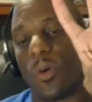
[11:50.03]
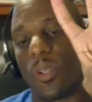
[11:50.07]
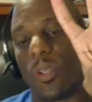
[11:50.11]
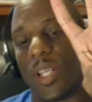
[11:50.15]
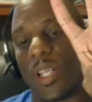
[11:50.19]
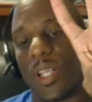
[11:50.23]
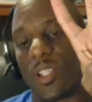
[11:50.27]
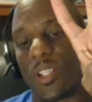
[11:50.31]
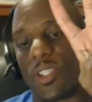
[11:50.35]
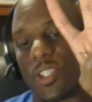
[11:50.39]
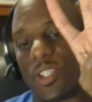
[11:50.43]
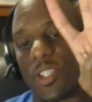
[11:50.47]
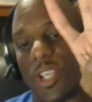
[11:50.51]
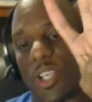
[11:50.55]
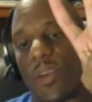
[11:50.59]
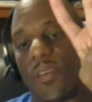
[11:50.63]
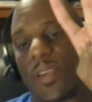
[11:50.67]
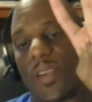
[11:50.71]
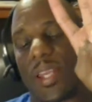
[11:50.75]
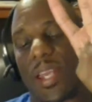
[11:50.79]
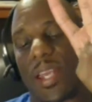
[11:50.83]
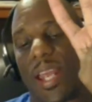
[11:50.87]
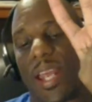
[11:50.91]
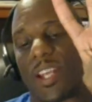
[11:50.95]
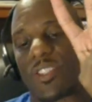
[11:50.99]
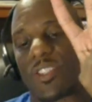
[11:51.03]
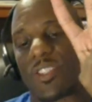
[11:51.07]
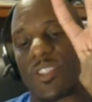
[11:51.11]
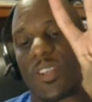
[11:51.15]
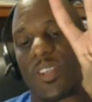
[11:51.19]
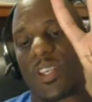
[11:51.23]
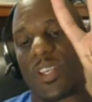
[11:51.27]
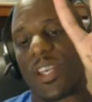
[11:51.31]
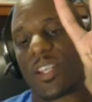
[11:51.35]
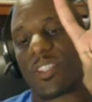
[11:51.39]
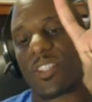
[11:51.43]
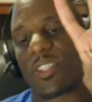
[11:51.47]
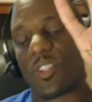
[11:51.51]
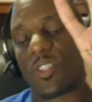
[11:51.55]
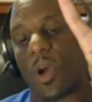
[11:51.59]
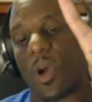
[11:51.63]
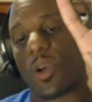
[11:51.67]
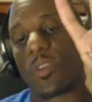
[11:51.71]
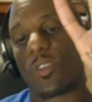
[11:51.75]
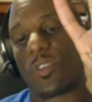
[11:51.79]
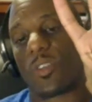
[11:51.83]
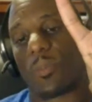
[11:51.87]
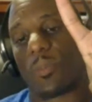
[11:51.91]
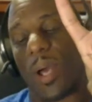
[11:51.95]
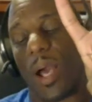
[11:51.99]
that Jerry and Esther Hicks
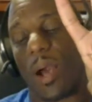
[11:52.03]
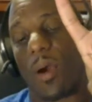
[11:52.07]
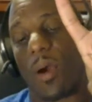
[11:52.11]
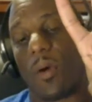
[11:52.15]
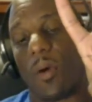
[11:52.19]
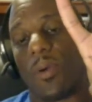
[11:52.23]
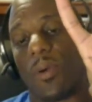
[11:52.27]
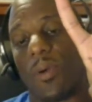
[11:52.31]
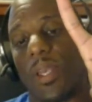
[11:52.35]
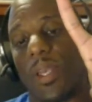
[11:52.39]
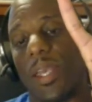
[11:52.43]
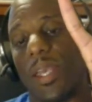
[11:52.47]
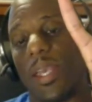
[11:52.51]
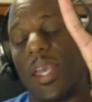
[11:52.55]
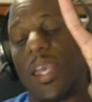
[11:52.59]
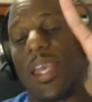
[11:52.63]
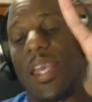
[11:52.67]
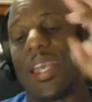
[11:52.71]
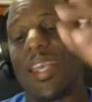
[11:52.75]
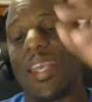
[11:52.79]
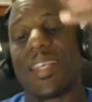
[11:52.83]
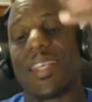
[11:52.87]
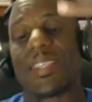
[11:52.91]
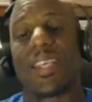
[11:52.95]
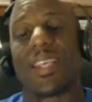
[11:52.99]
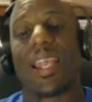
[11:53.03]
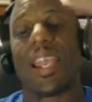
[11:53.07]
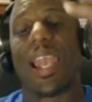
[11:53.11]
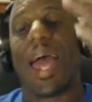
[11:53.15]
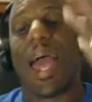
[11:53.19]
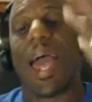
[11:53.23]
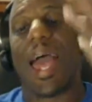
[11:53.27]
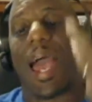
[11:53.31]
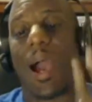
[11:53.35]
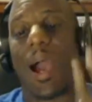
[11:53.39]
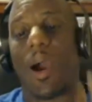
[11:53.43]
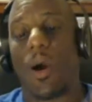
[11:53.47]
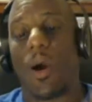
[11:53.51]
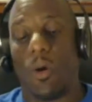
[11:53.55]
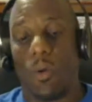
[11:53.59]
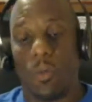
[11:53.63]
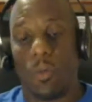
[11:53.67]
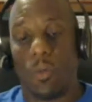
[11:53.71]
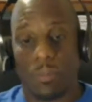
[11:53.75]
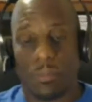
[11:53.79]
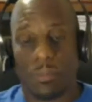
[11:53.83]
talks about is allow.